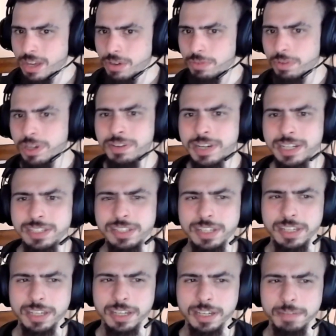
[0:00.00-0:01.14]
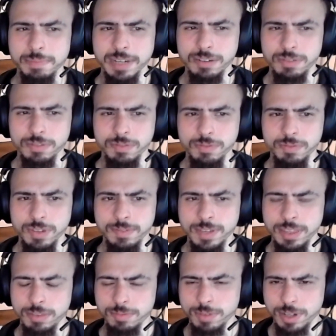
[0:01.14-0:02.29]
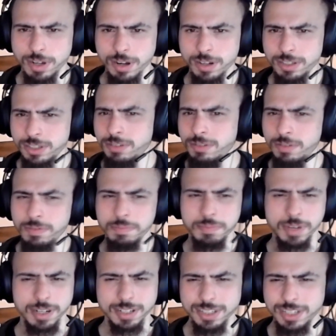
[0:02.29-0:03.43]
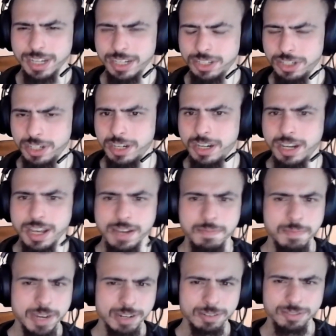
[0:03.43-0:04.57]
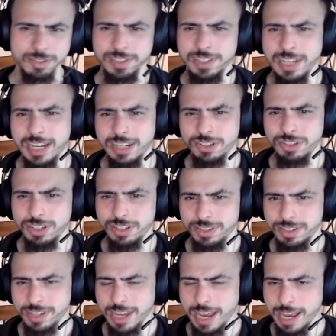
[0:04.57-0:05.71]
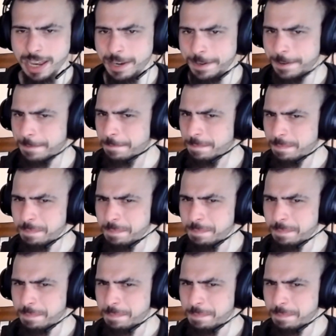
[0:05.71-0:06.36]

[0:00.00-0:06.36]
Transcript: what are you guys thinking about with regards to monetization and microtransactions? And